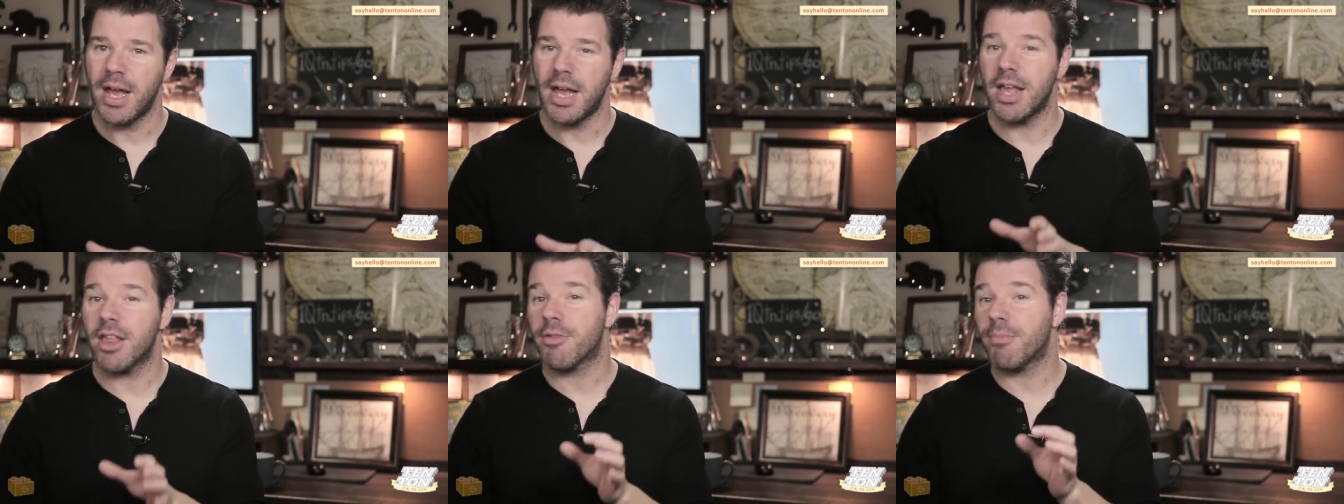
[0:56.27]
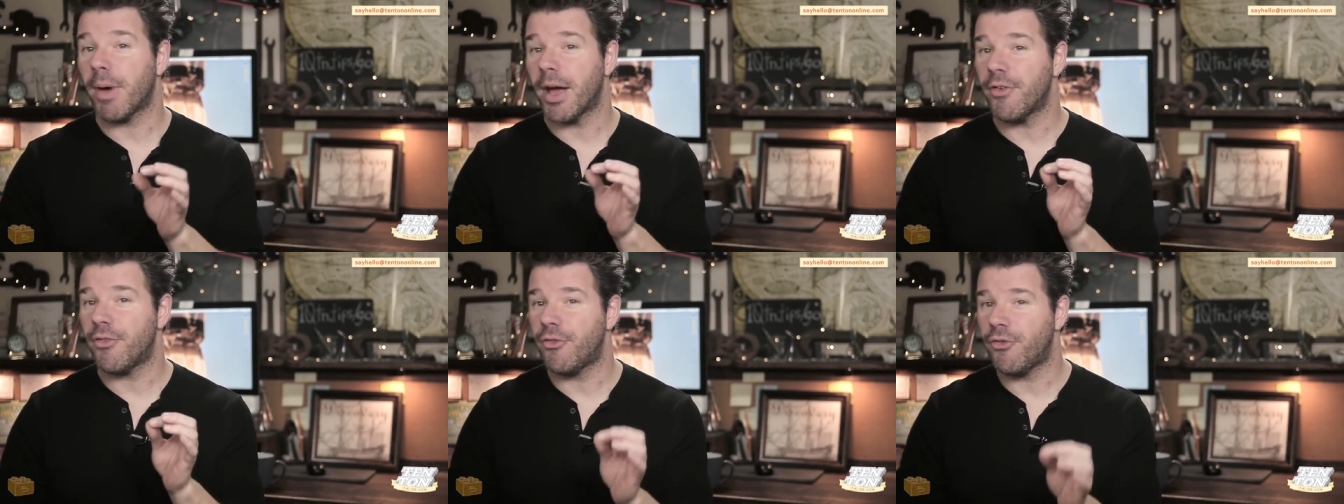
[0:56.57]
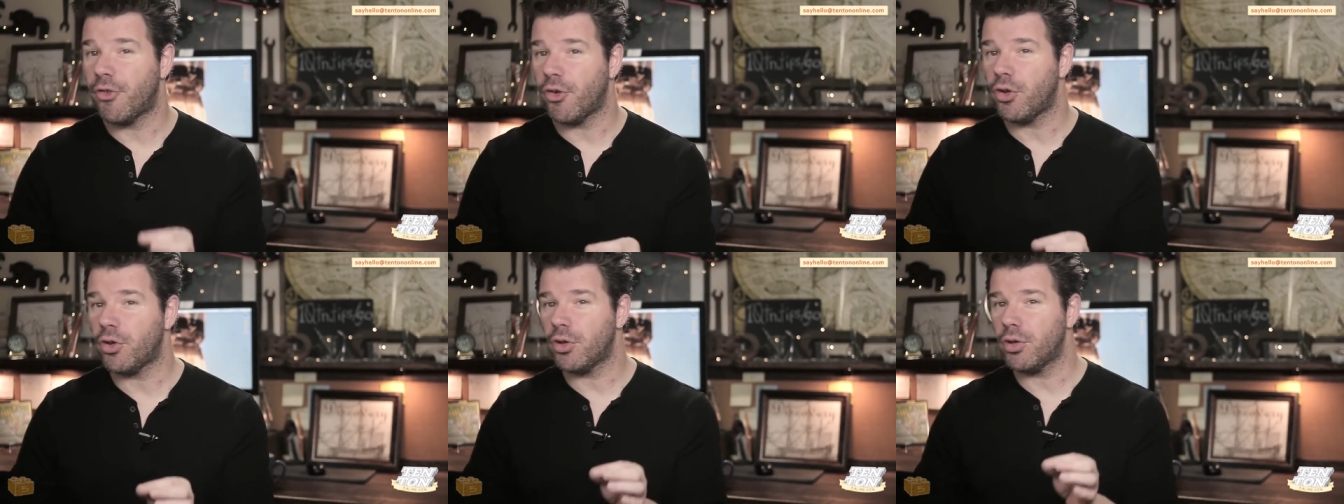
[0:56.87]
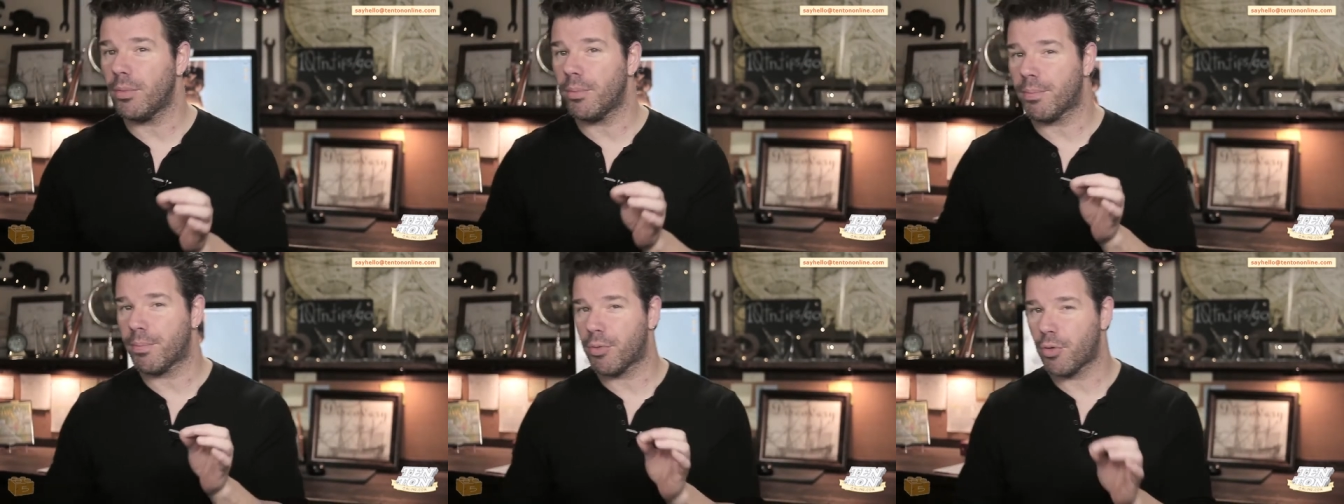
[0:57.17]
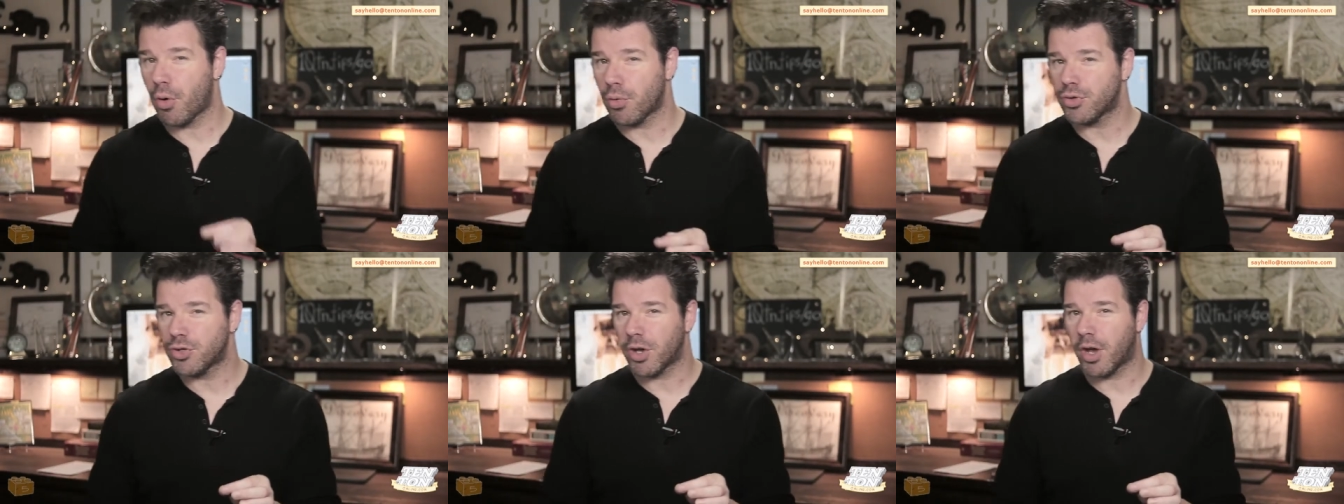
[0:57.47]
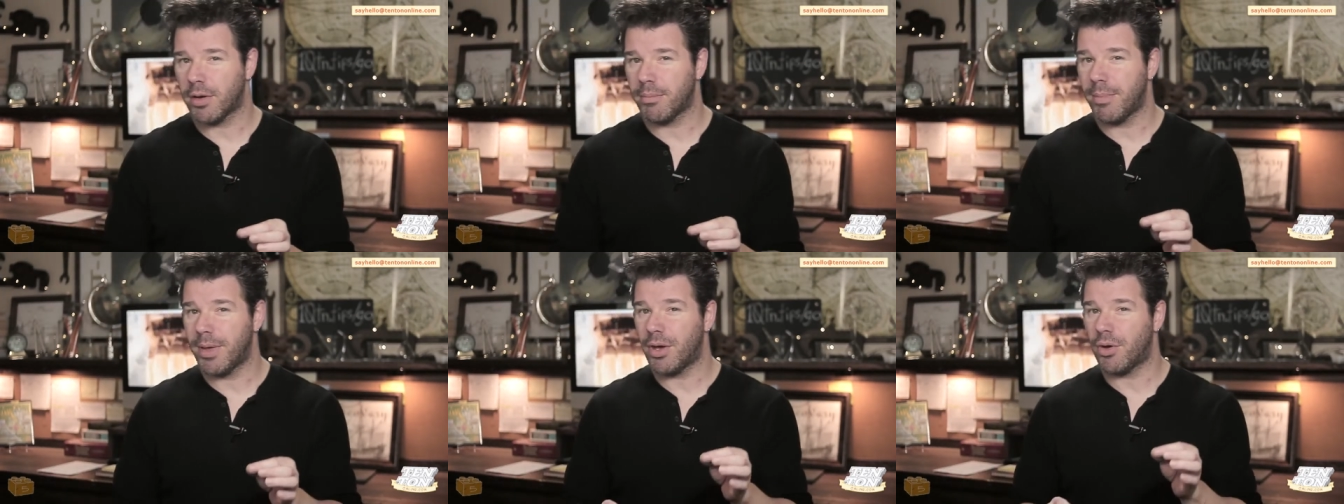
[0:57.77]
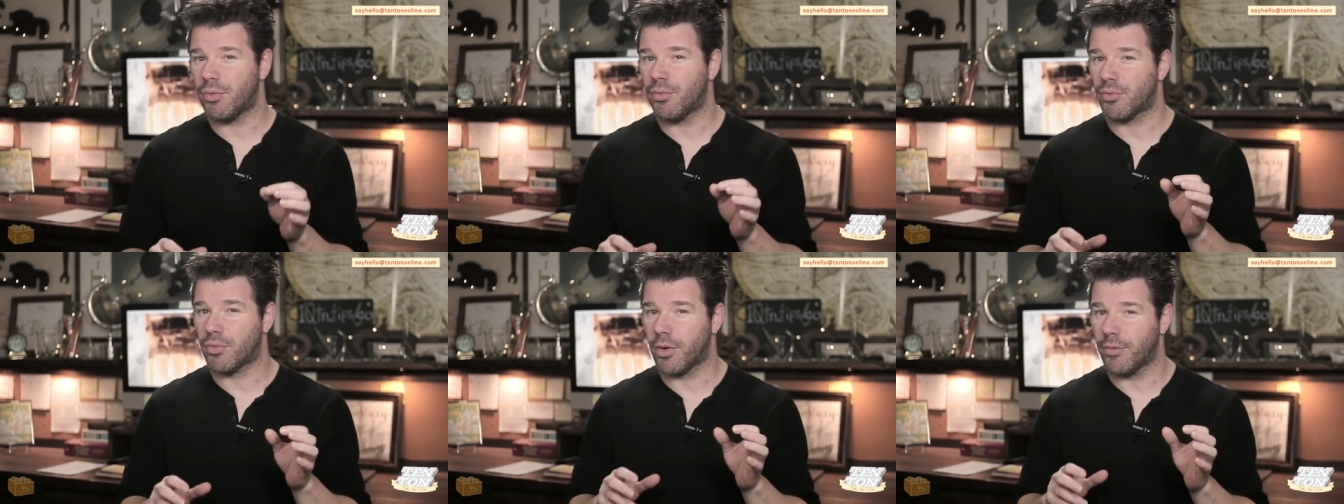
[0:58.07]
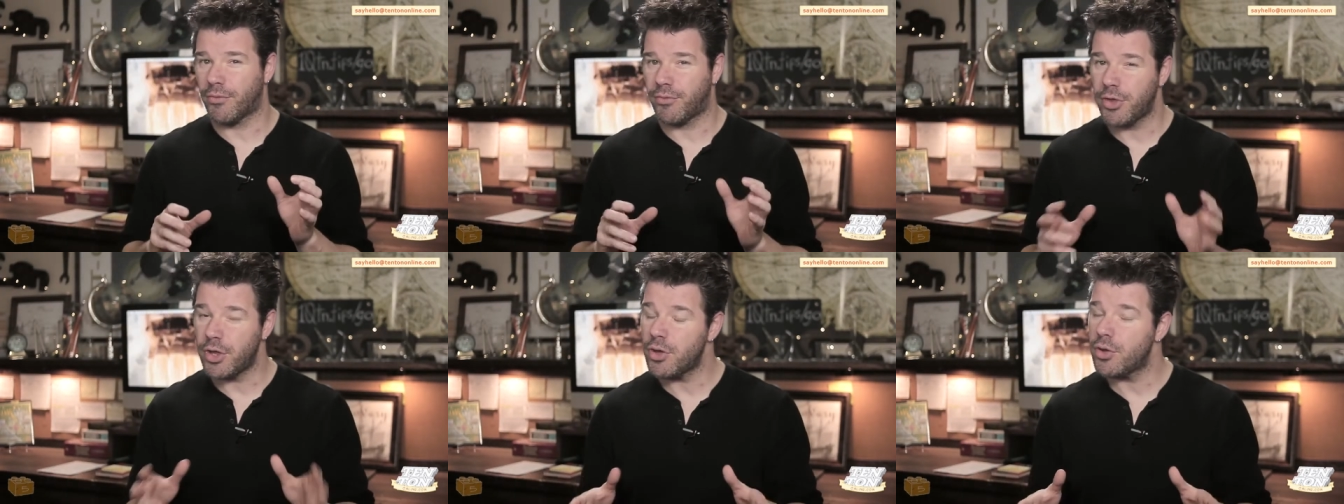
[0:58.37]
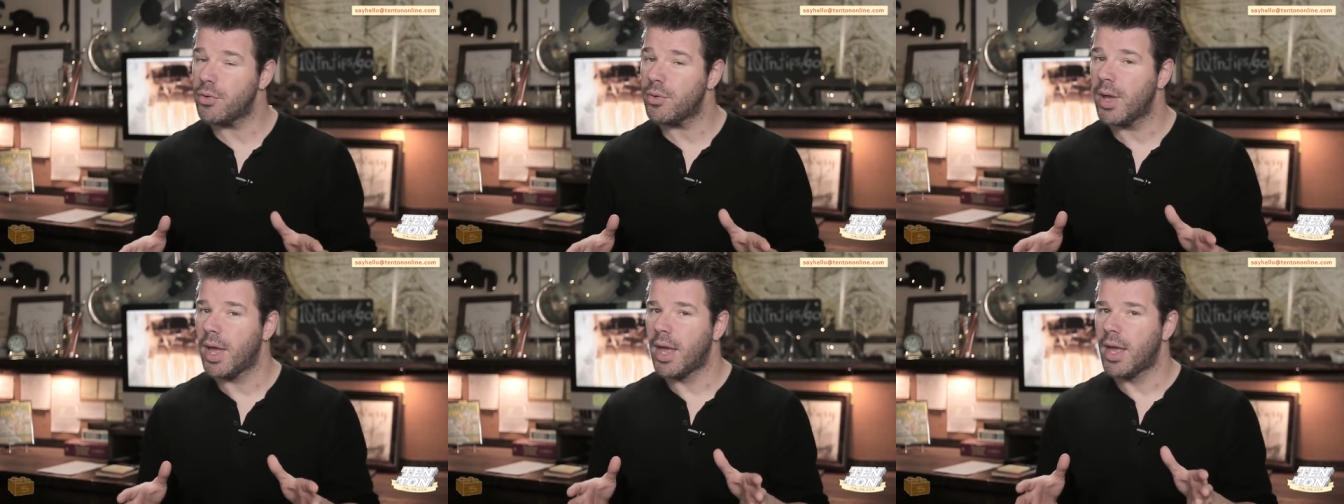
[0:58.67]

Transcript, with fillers: is my full ProtonMail review.